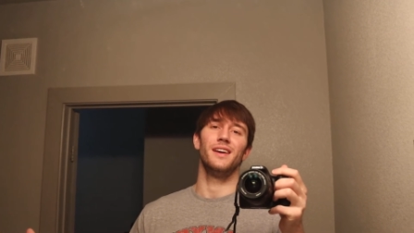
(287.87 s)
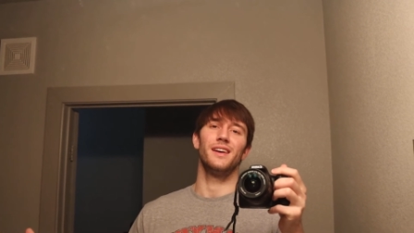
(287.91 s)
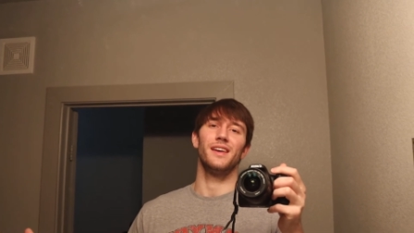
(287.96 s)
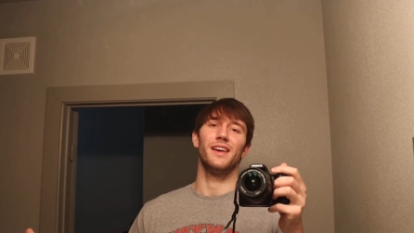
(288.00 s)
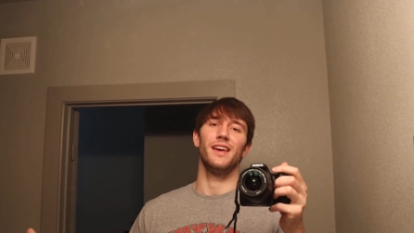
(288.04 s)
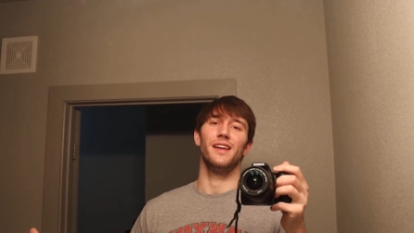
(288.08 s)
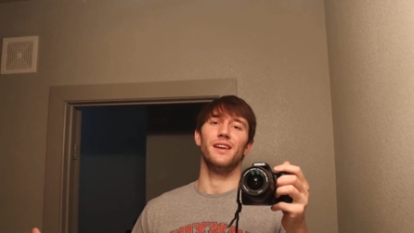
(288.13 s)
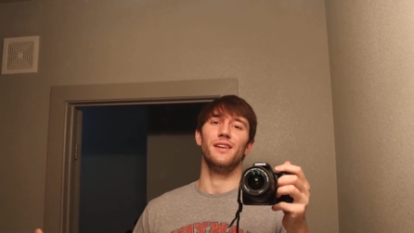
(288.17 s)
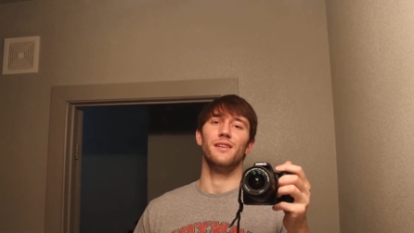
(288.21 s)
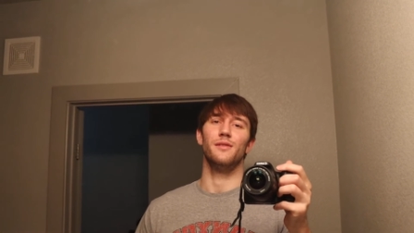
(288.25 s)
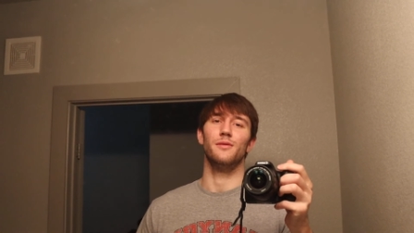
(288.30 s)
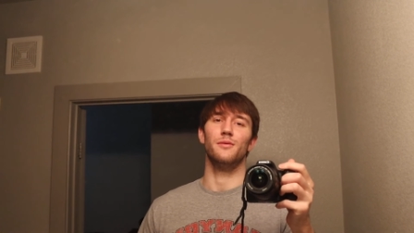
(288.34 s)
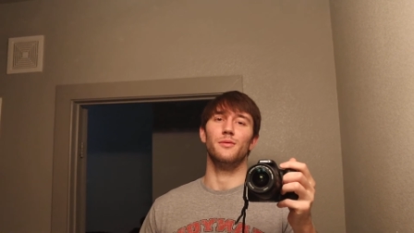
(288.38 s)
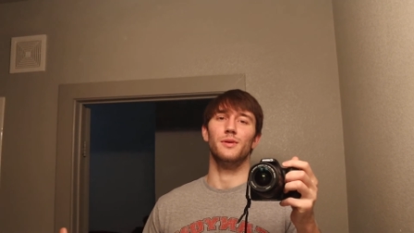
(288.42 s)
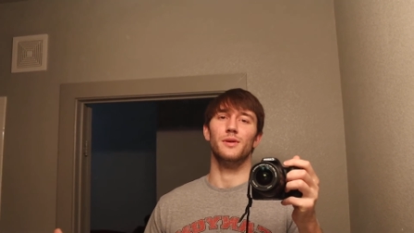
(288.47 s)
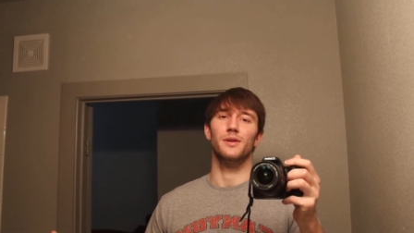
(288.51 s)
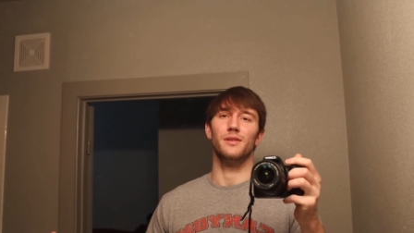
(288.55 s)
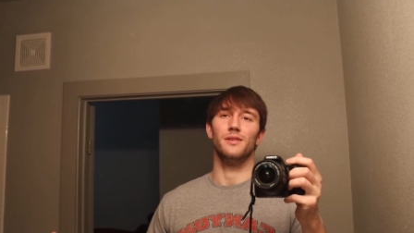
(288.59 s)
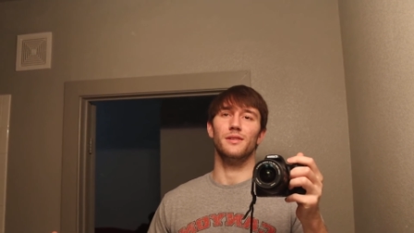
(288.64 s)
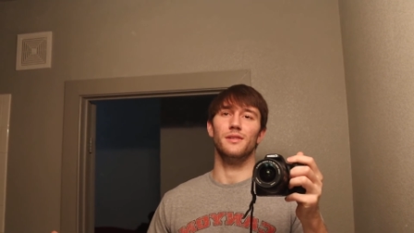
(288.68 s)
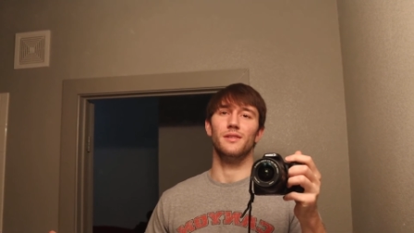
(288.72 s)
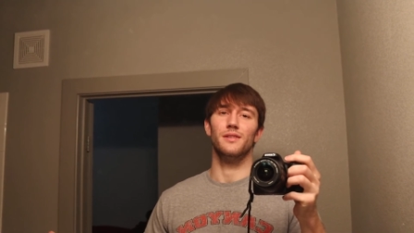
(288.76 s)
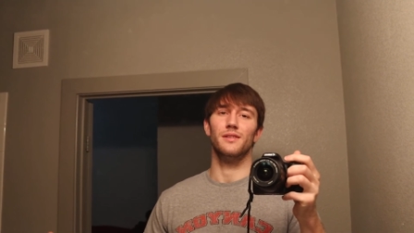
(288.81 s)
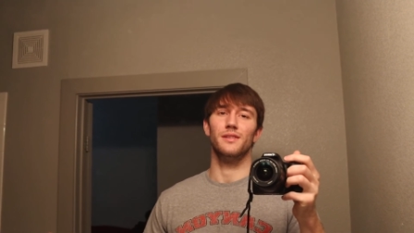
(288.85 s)
Caden,
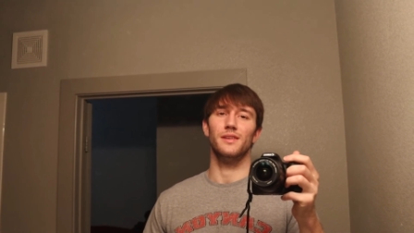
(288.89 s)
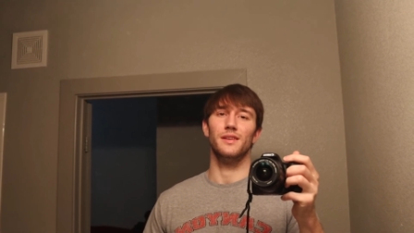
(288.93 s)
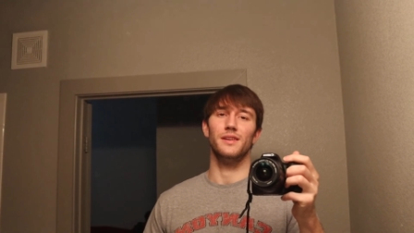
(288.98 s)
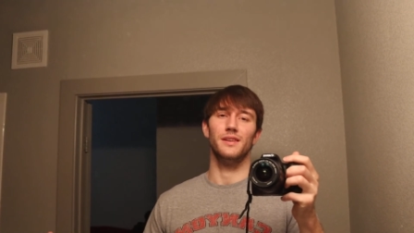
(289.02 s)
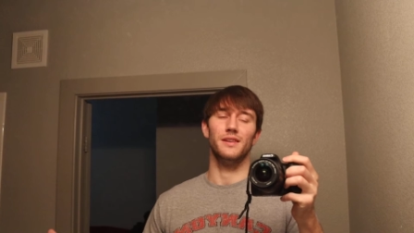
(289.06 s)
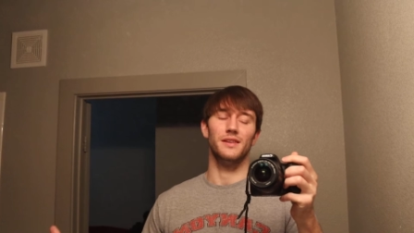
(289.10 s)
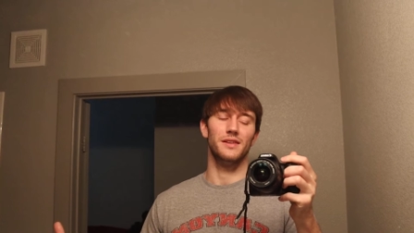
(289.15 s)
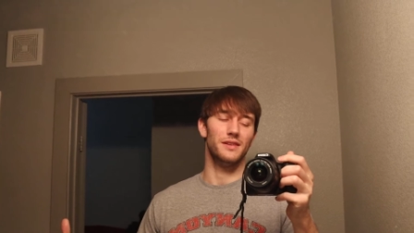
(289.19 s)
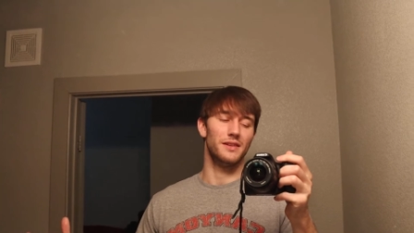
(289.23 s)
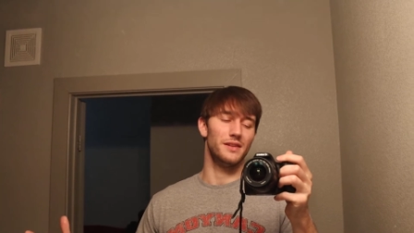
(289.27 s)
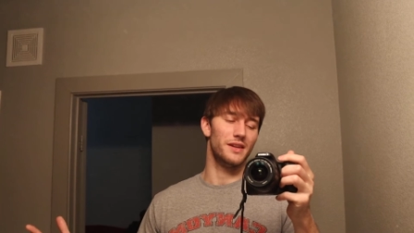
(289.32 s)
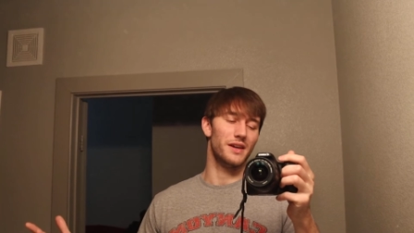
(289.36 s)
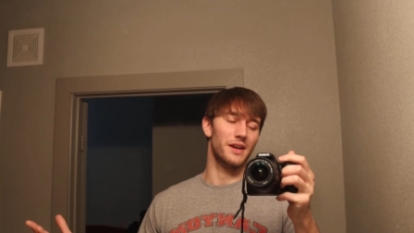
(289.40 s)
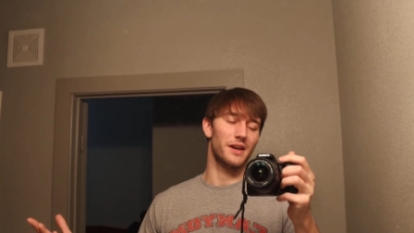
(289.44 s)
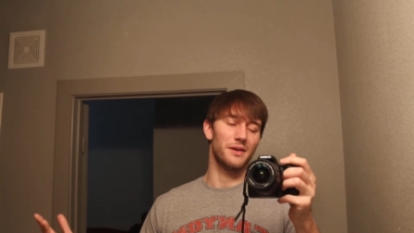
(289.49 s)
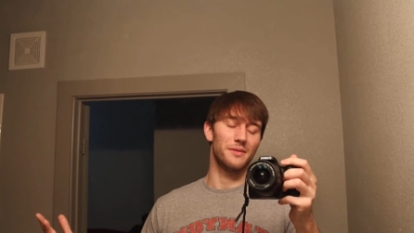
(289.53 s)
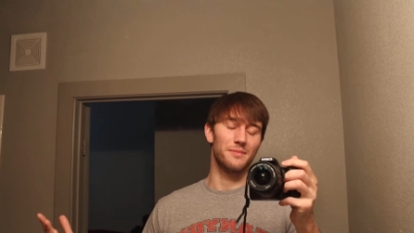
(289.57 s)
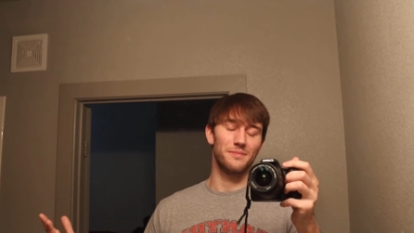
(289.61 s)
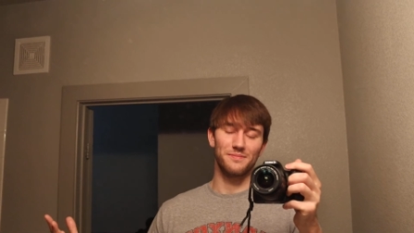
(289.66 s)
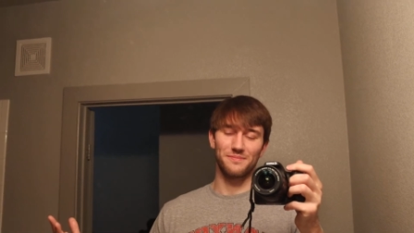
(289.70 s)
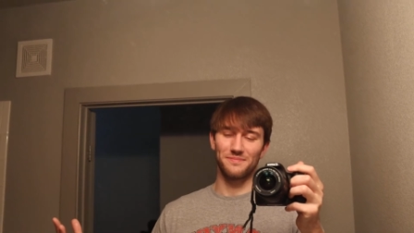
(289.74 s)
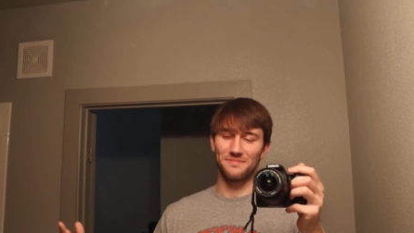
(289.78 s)
Will, and yeah.